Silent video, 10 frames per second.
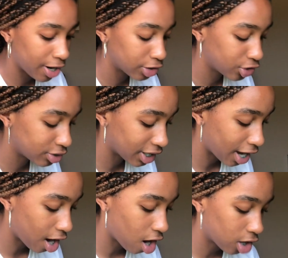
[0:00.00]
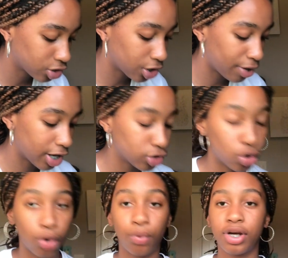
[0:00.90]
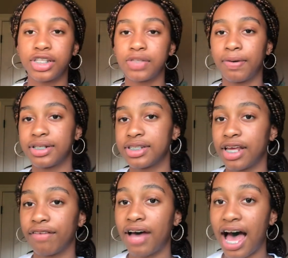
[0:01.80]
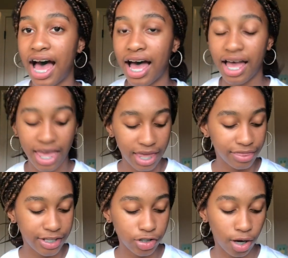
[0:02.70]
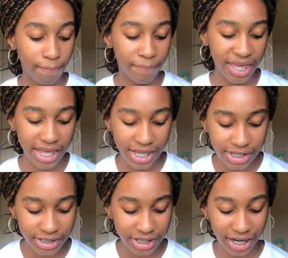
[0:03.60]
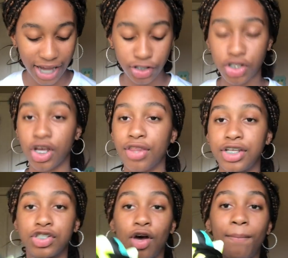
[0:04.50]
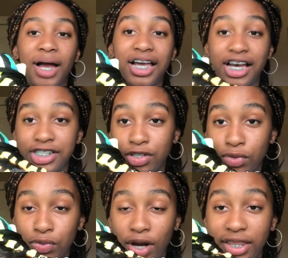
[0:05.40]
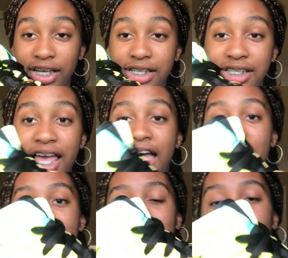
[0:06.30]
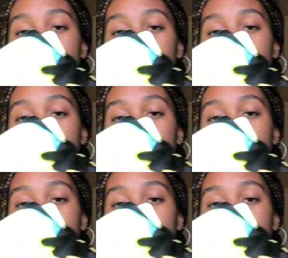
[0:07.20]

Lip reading: pair of shoes I got are also Air Jordan 1s, but instead of high, these are mids, and I actually saw these. My cousin was wearing these, and I